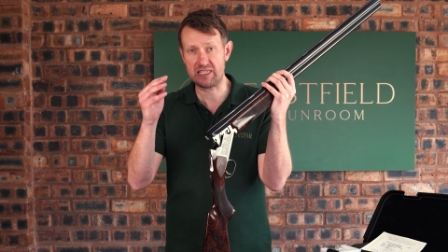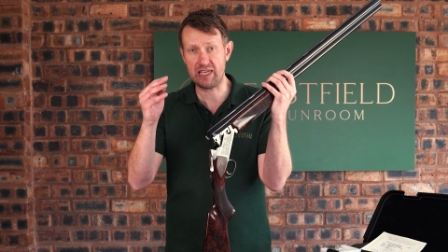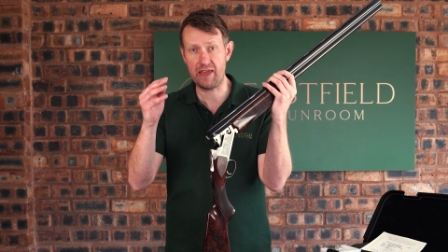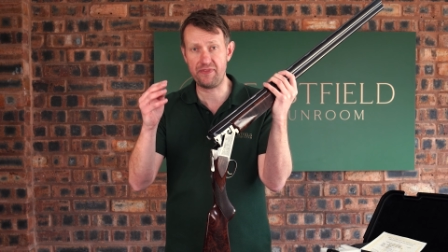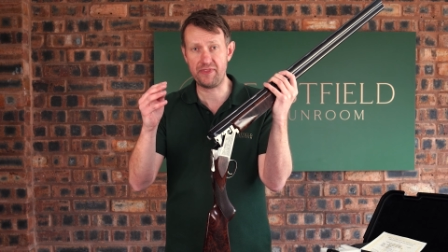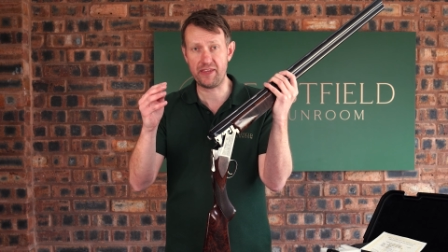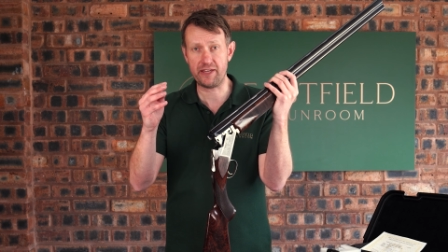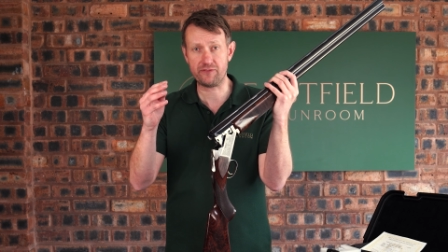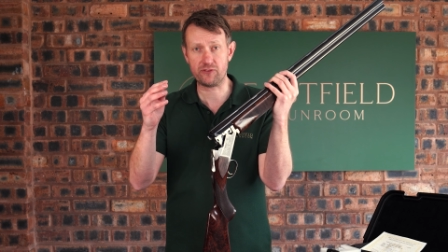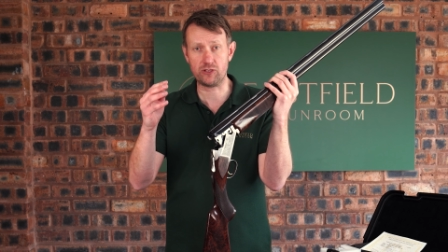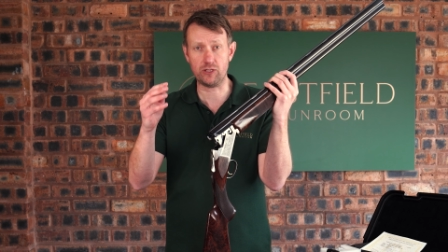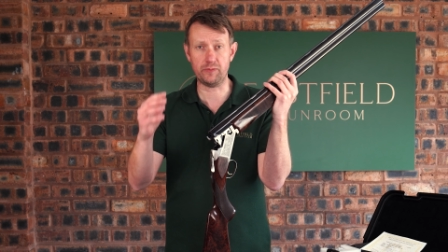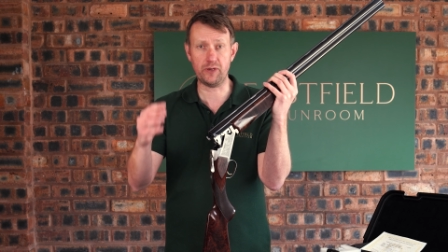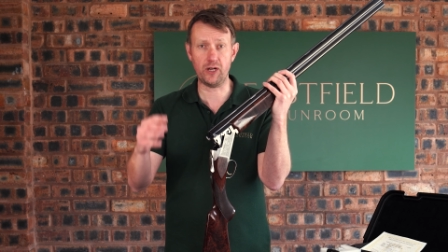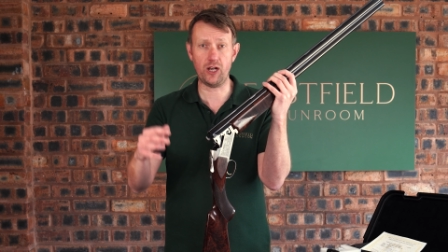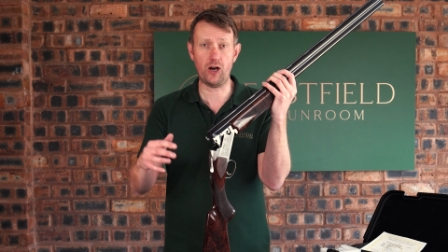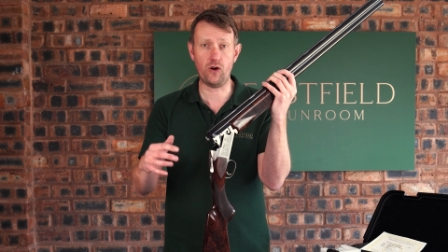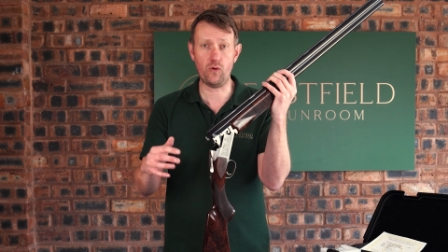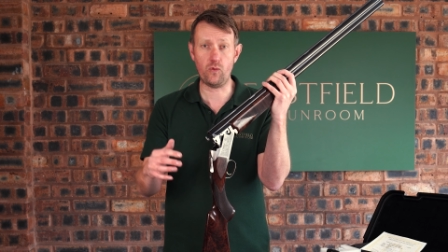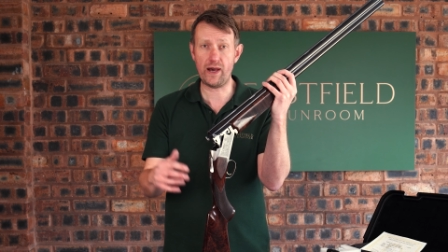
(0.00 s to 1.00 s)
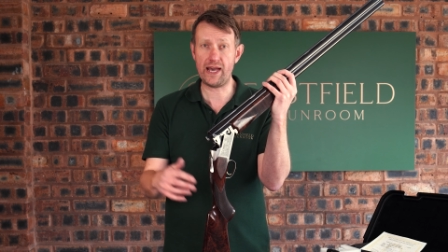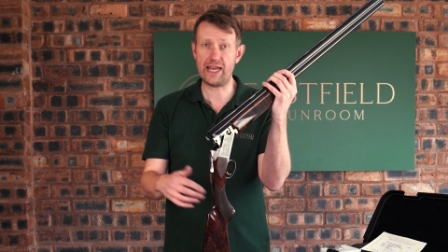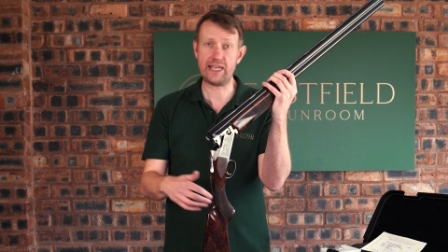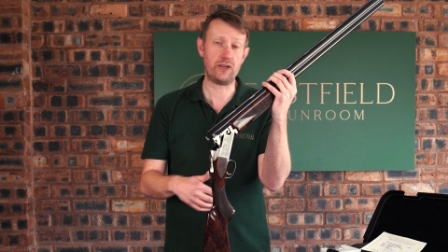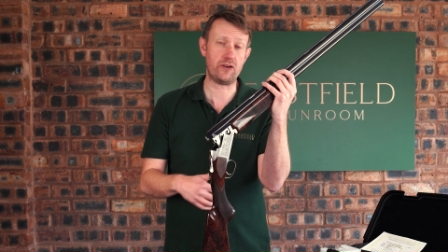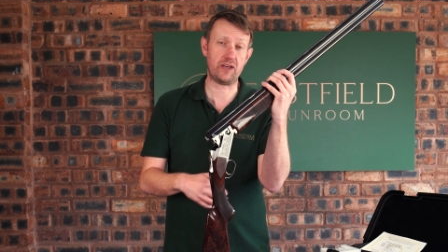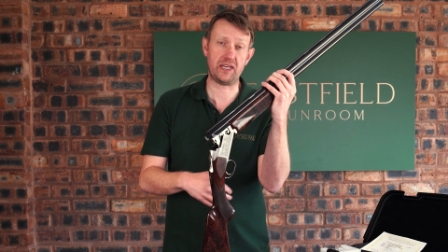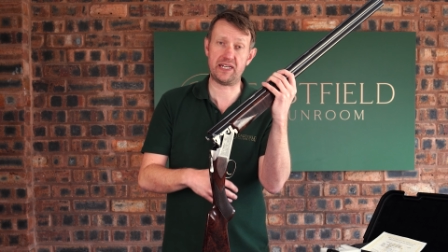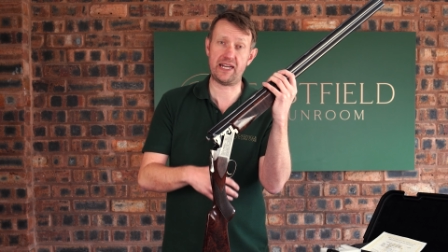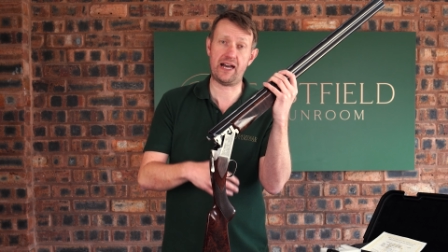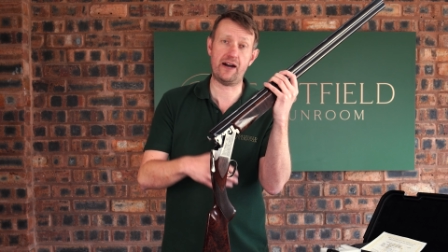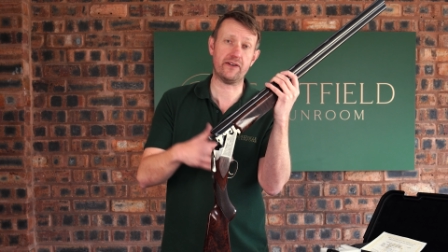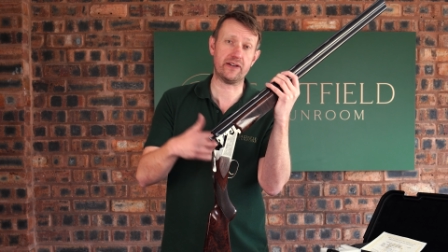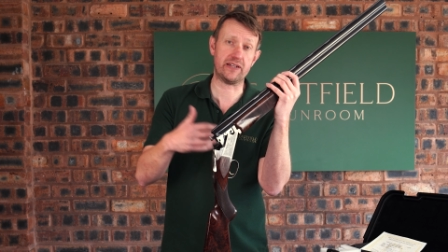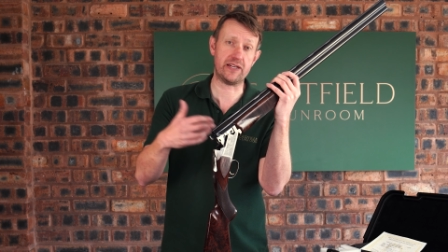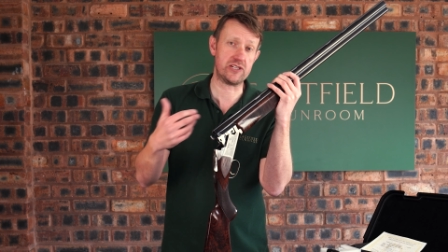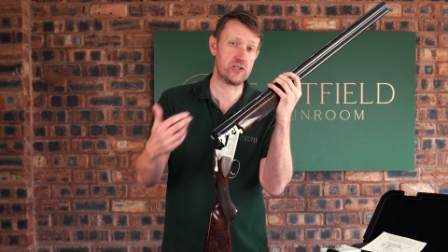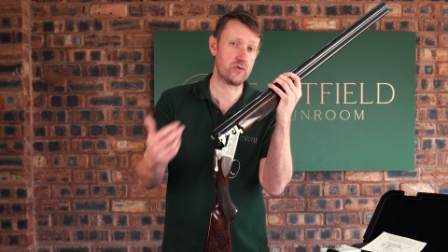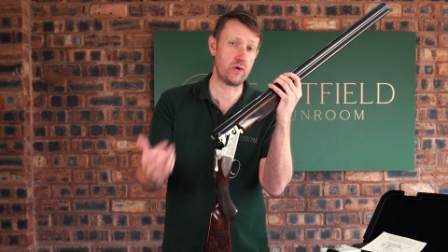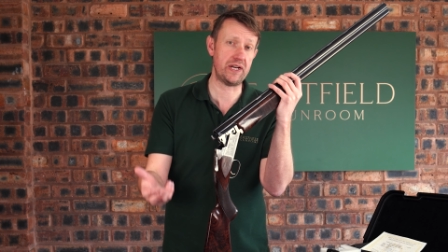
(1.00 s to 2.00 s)
then, they've come a long way. You can now
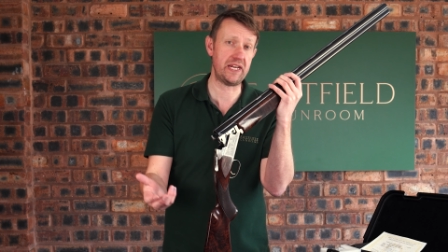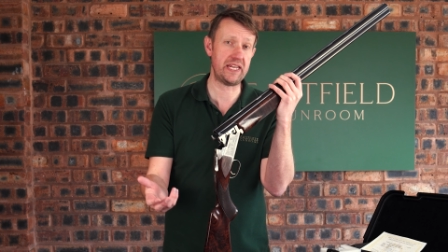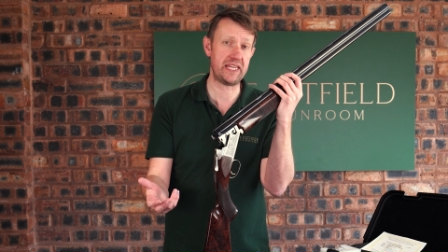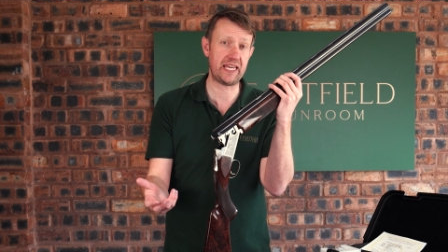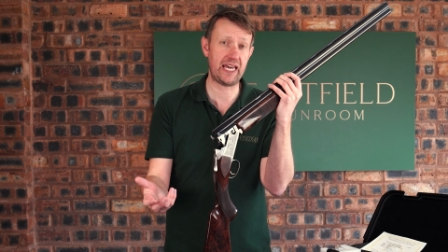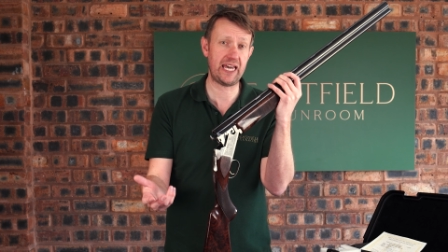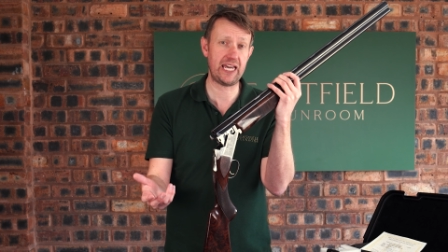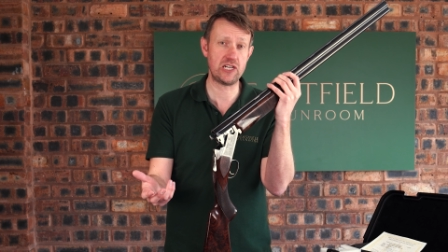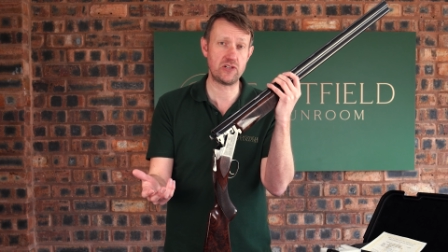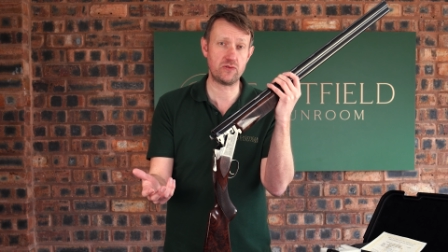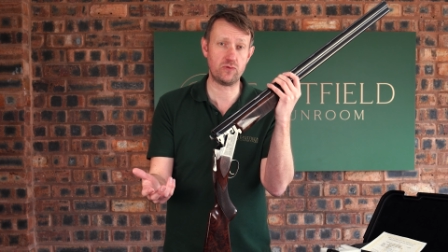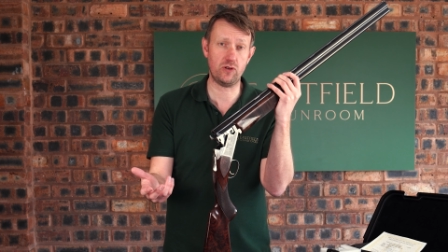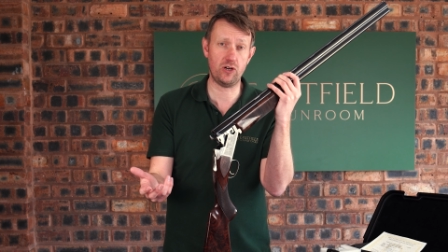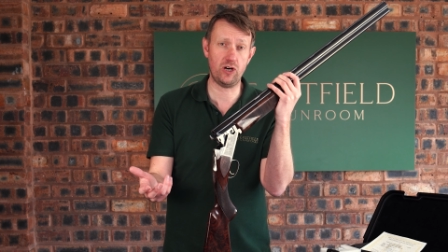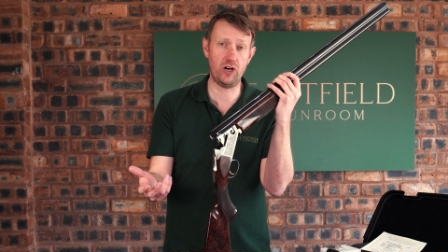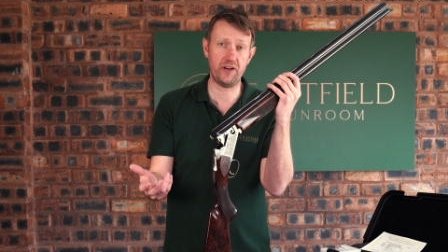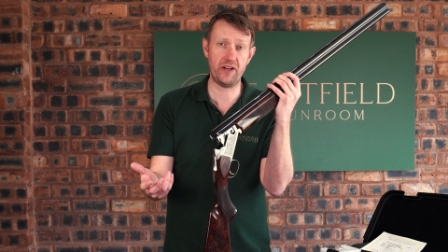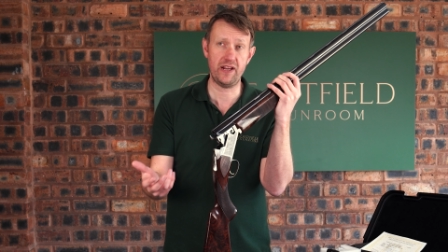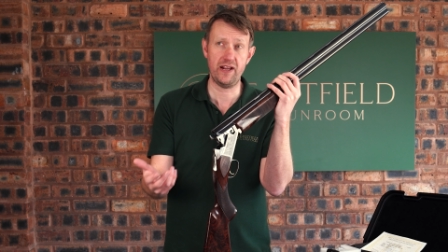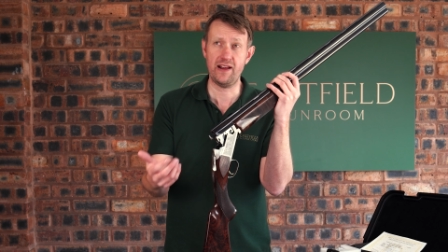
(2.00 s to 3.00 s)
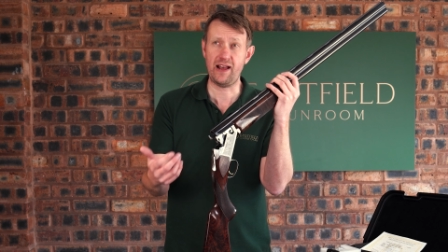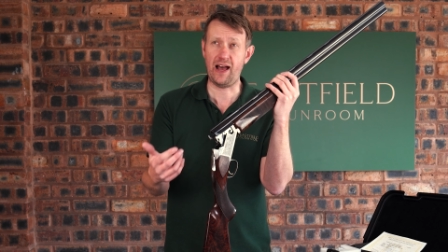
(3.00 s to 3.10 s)
get a 20 gauge one.